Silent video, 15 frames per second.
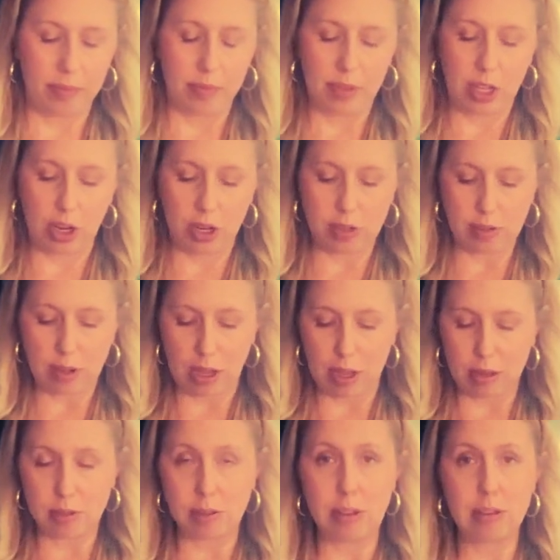there is
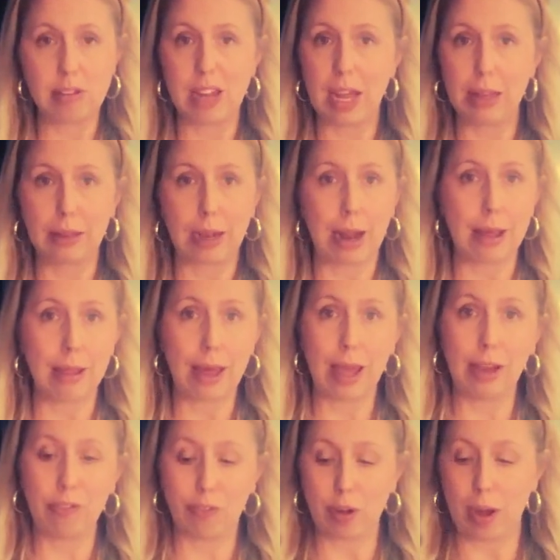a seasoning that I
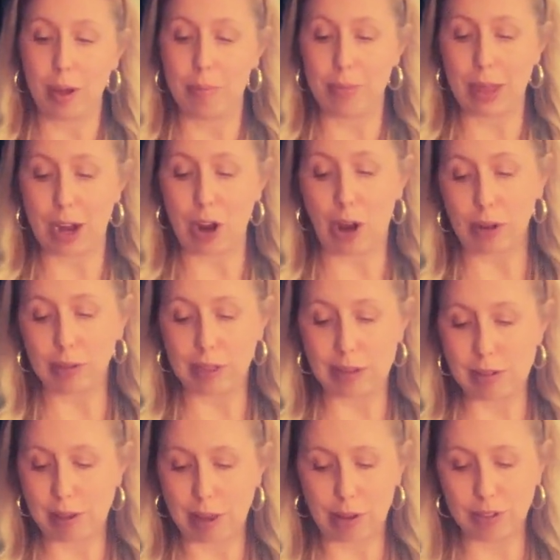like from that Aldi
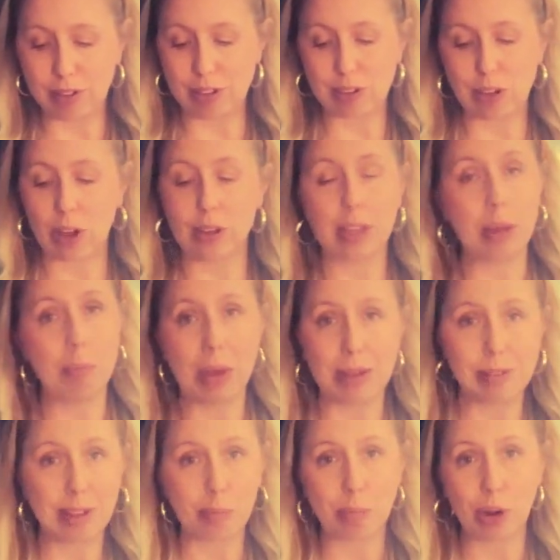sells. It's called the
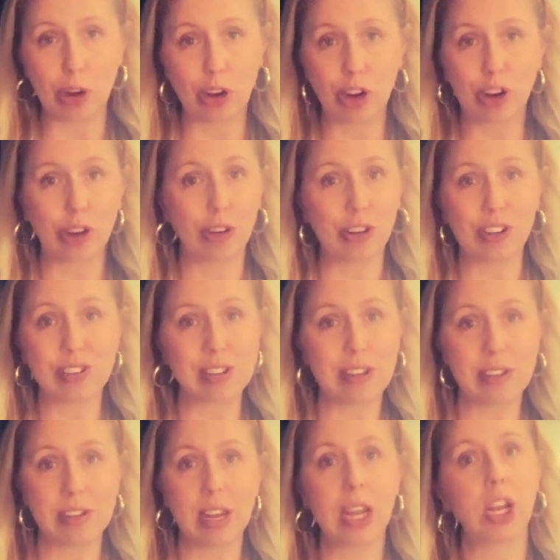Amazing Burger Grill
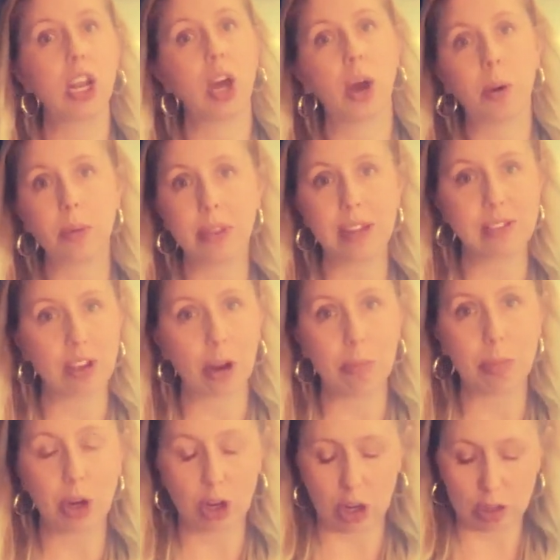Seasoning. No, these aren't
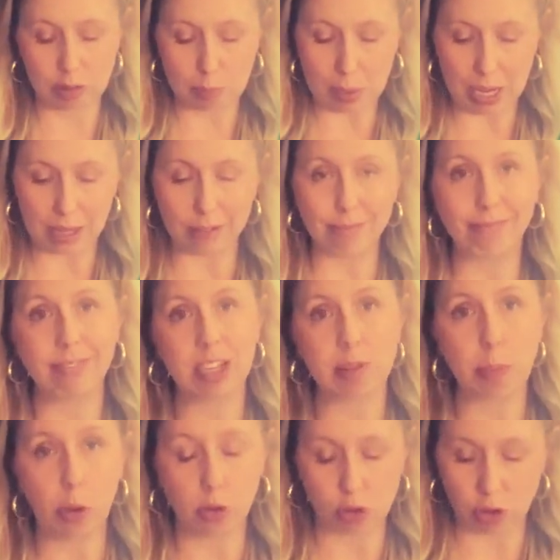burgers, but it's
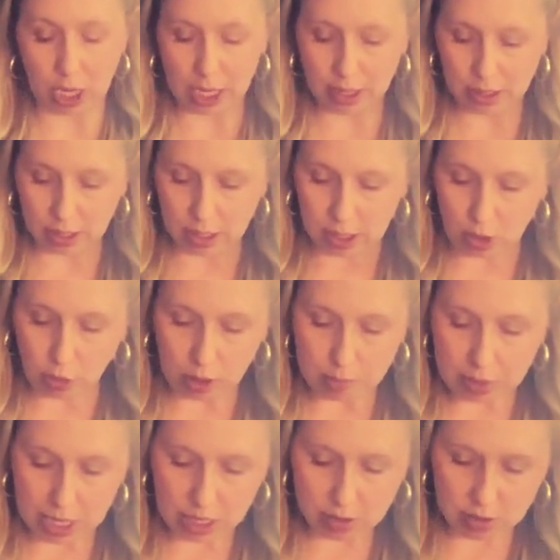poultry or
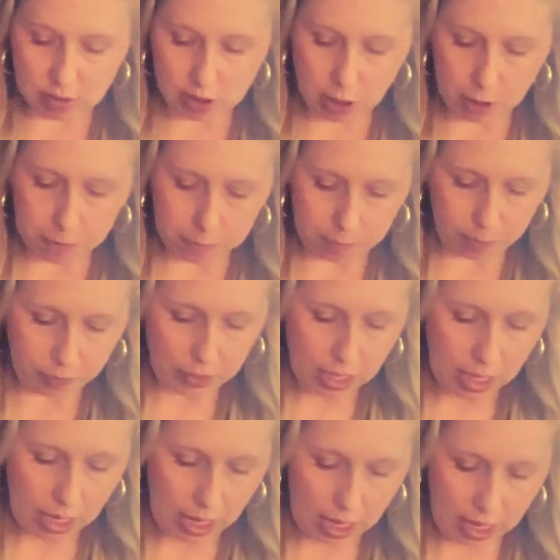meat. So
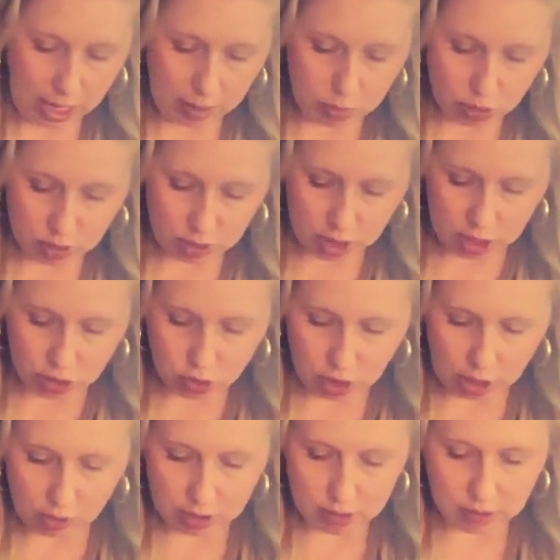I'm just going to
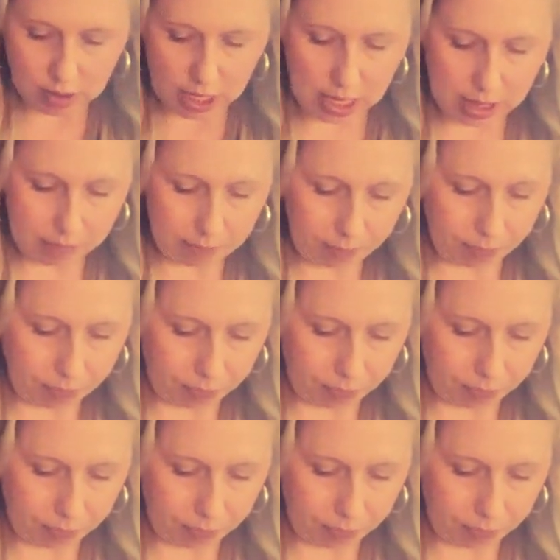generously